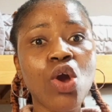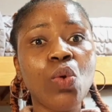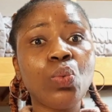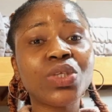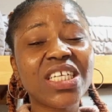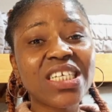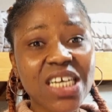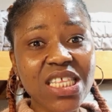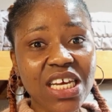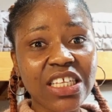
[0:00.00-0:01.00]
We
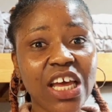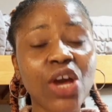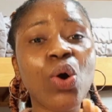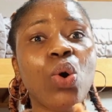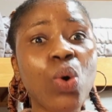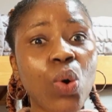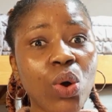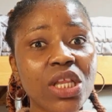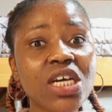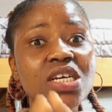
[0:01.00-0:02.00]
dedicated a whole
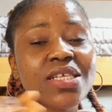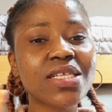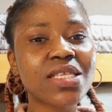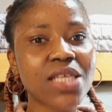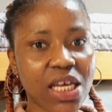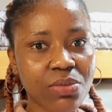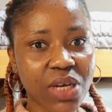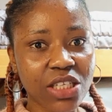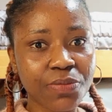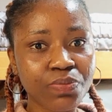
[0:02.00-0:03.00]
segment
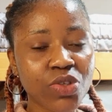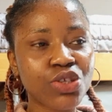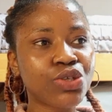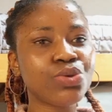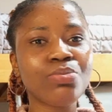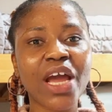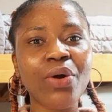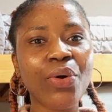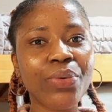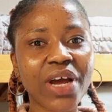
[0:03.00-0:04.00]
to my
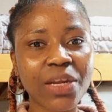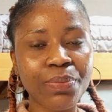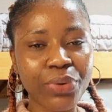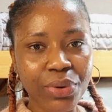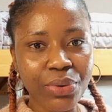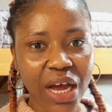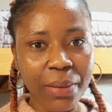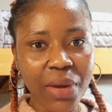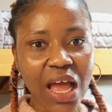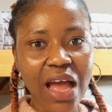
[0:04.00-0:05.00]
Korean program.
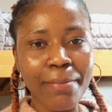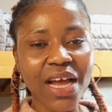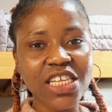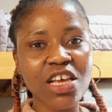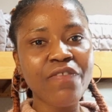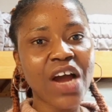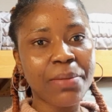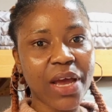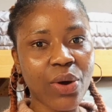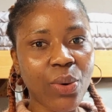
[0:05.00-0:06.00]
Myself and
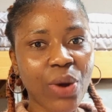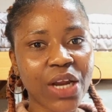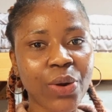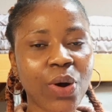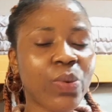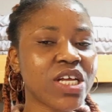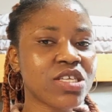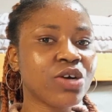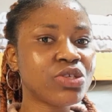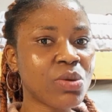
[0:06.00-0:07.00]
my co-anchor, who is
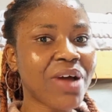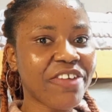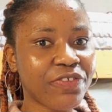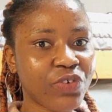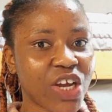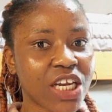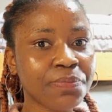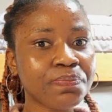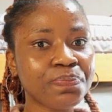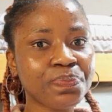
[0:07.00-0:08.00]
also my friend
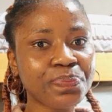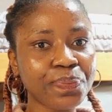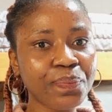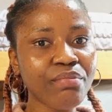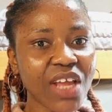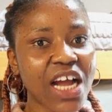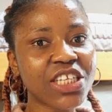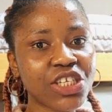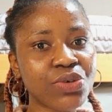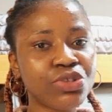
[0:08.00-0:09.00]
at
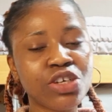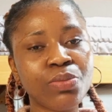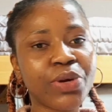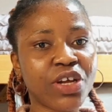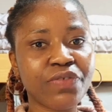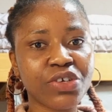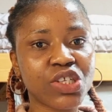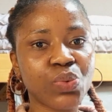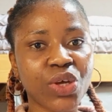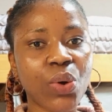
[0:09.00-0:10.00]
school. So both of us,
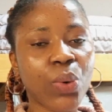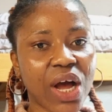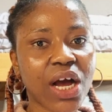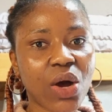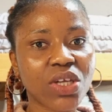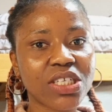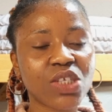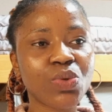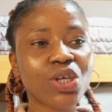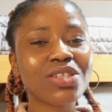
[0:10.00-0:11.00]
we co-anchored it.
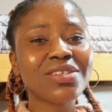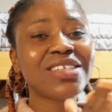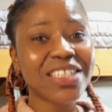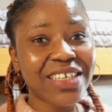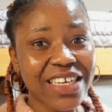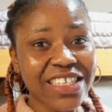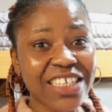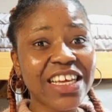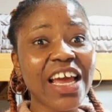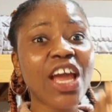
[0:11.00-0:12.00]
We dedicated
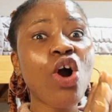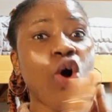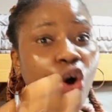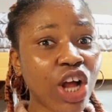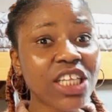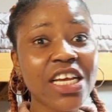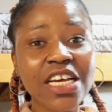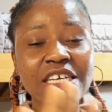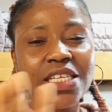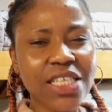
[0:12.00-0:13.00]
a whole
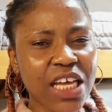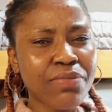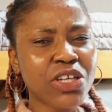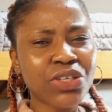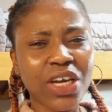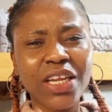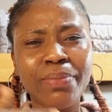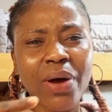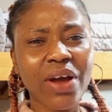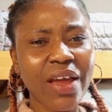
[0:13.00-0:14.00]
segment talking
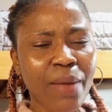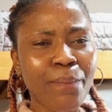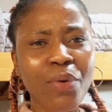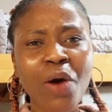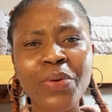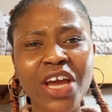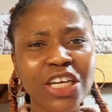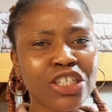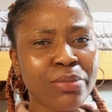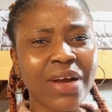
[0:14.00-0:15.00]
about K-pop,
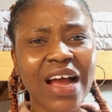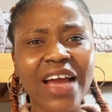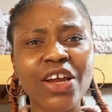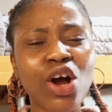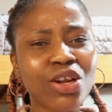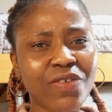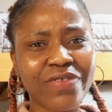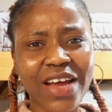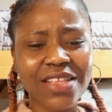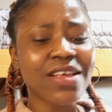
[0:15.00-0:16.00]
K-drama, and all of
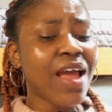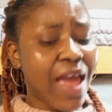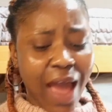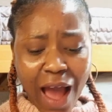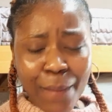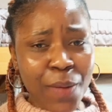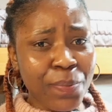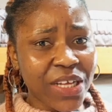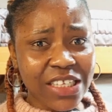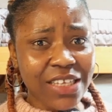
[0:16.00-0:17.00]
that. I'm a pace
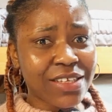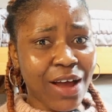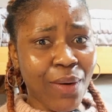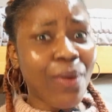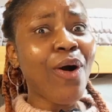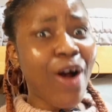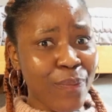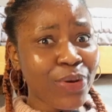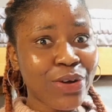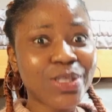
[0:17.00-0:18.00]
setter, all
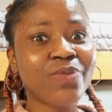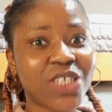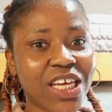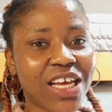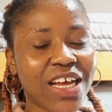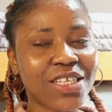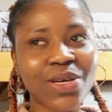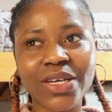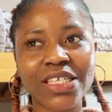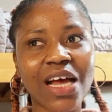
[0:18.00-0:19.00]
because of GKS,
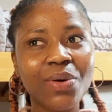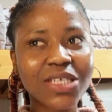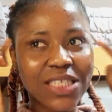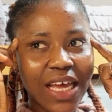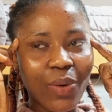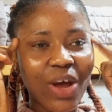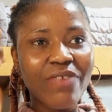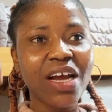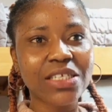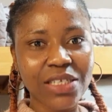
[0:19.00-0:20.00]
because I was like, whatever
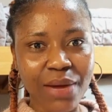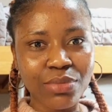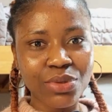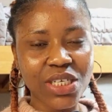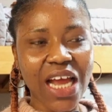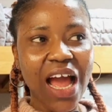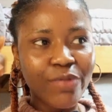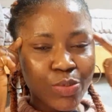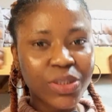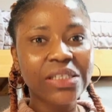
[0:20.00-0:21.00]
it is I'm doing, I have to
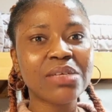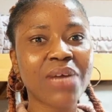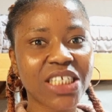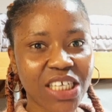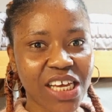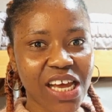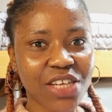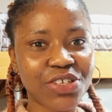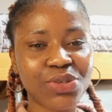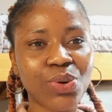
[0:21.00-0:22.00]
put it in my GKS.
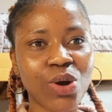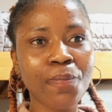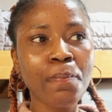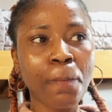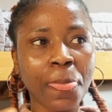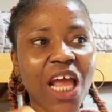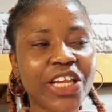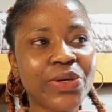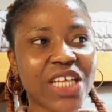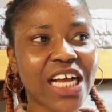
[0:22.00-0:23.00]
So I knew
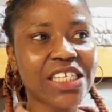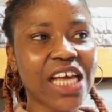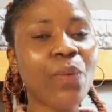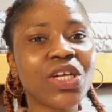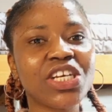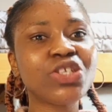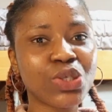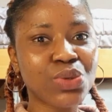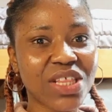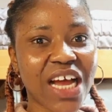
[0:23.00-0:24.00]
that I wanted to
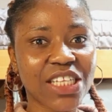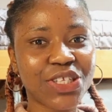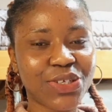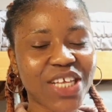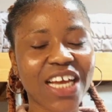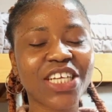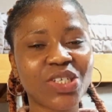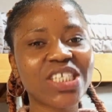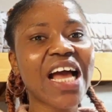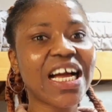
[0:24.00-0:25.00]
do that so that I can just
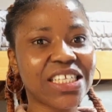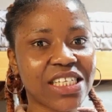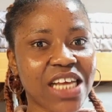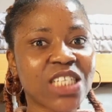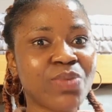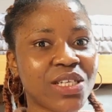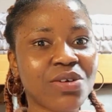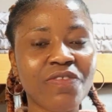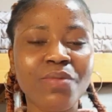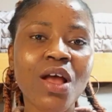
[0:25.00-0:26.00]
add it as part
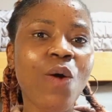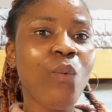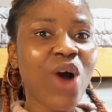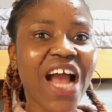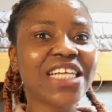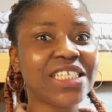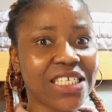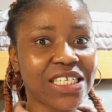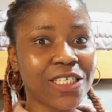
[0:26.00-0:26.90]
of what I did,